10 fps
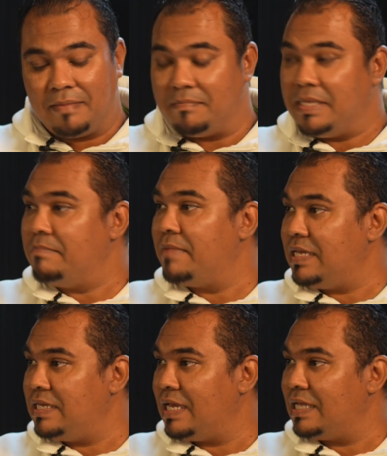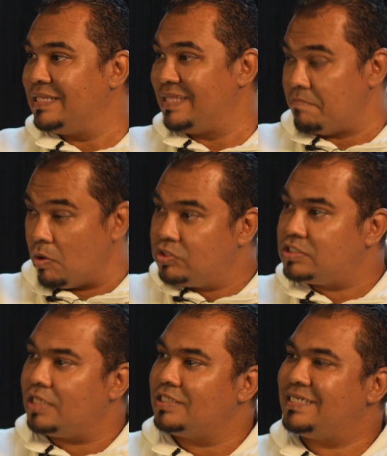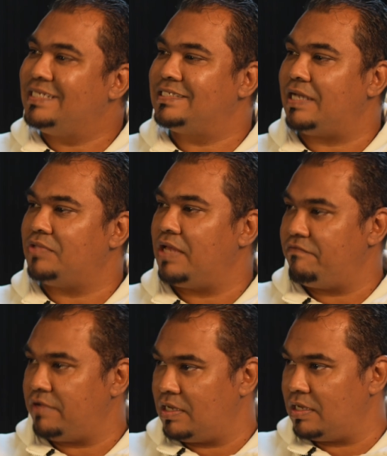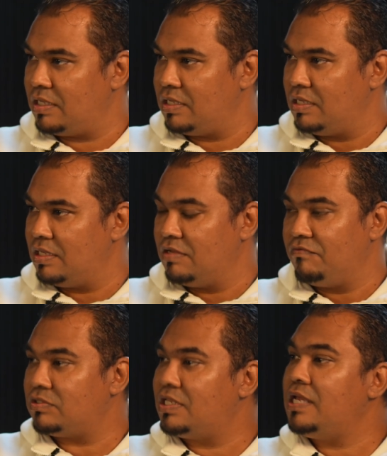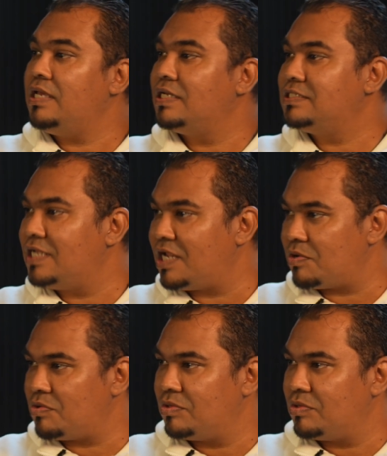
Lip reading: me making the most sales in South Africa for 3 years in a row.